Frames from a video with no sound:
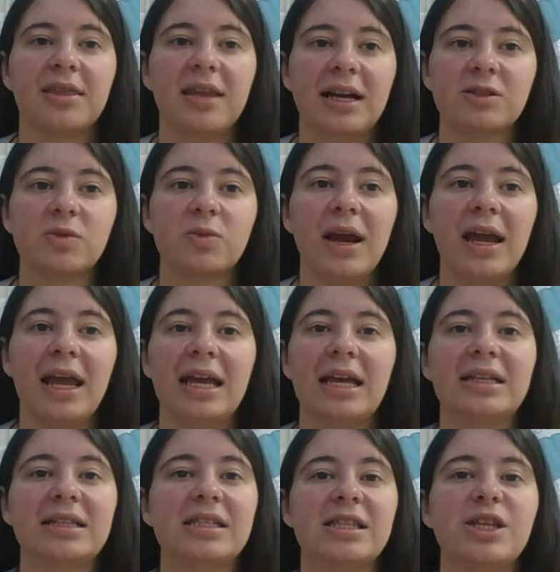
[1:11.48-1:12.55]
That's right,
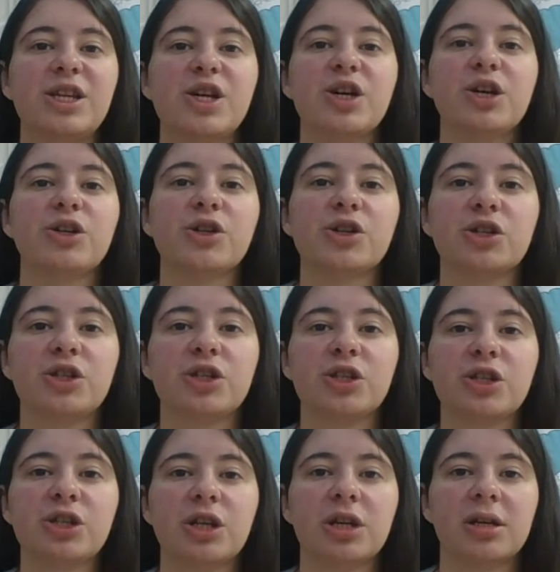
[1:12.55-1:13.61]
it's the
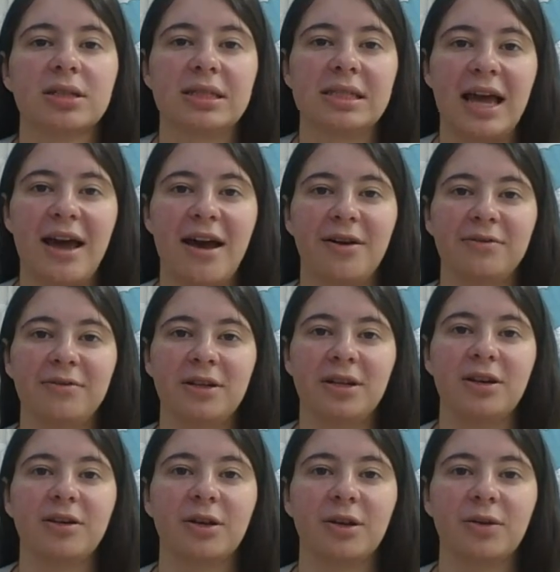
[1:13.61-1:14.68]
sh
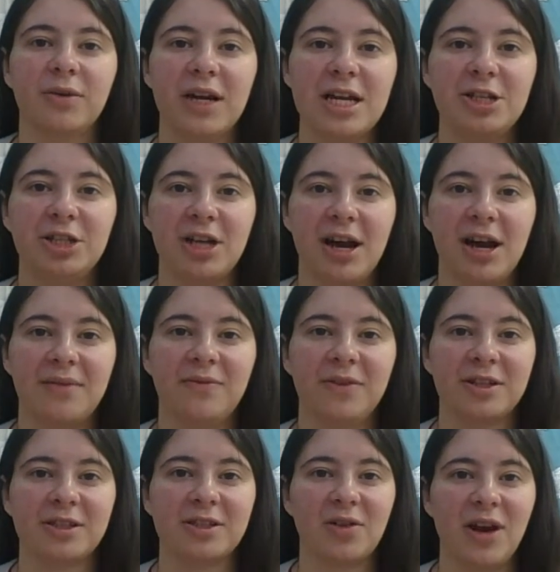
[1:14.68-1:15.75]
sound. Great job,
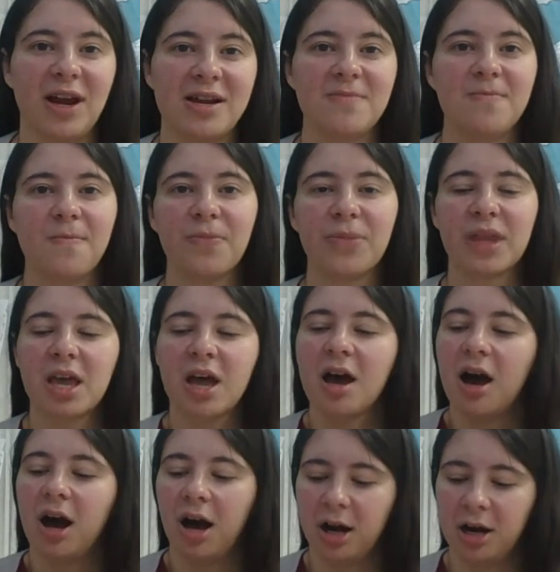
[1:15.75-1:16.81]
first grade.
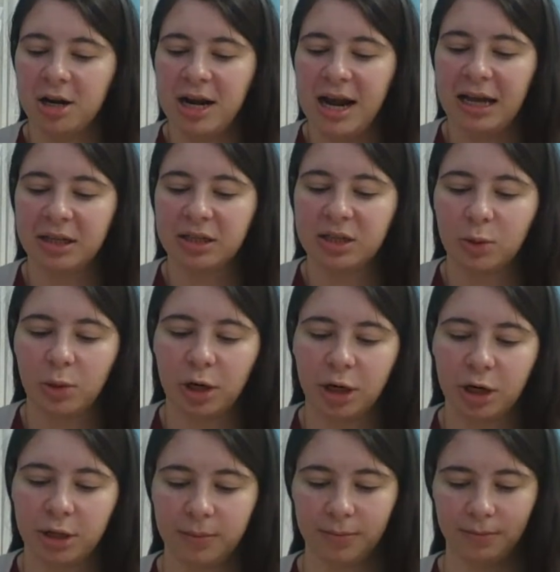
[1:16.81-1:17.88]
Our next
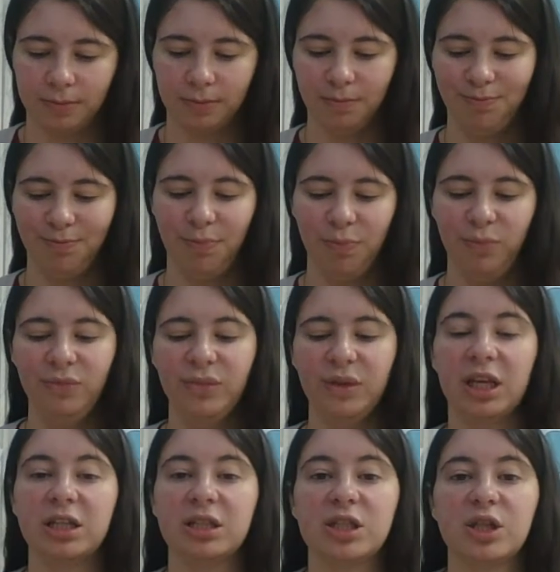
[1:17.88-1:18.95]
word
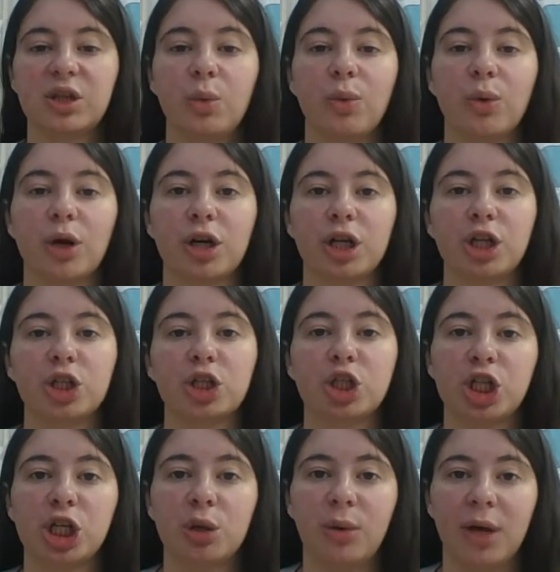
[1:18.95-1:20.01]
is the word
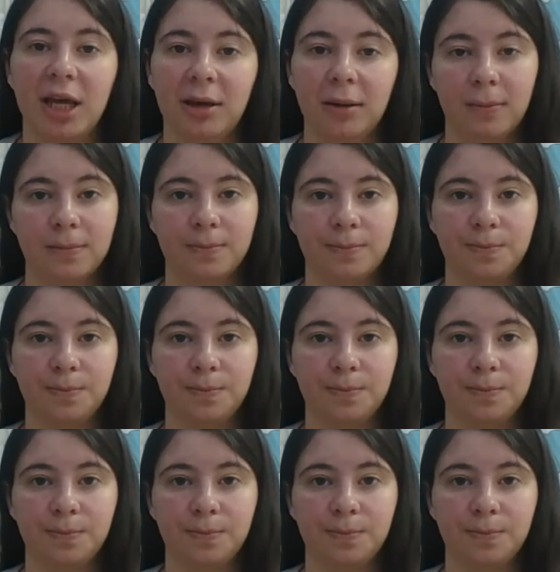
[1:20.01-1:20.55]
chewing.